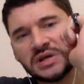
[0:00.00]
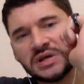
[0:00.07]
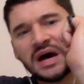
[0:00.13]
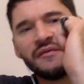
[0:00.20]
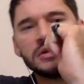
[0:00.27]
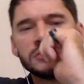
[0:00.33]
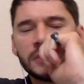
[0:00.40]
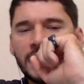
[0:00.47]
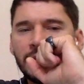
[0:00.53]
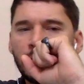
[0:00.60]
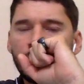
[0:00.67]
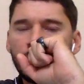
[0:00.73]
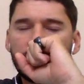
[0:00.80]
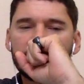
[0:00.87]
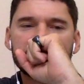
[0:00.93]
Tavi, today
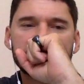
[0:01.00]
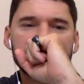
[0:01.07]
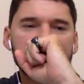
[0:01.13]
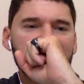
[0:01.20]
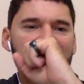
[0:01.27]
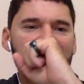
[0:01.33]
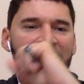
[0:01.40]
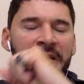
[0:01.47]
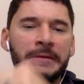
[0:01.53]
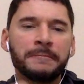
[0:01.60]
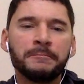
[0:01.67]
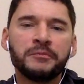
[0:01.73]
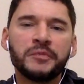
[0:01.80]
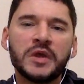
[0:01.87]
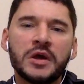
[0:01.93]
we wanted
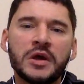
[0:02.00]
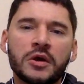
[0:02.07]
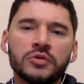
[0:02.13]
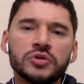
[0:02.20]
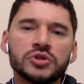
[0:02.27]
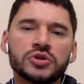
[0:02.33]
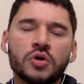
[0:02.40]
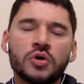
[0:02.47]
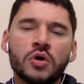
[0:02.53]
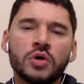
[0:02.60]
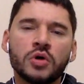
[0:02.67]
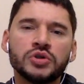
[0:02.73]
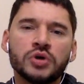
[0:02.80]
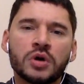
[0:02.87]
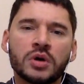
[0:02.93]
to get on this
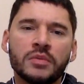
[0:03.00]
call to talk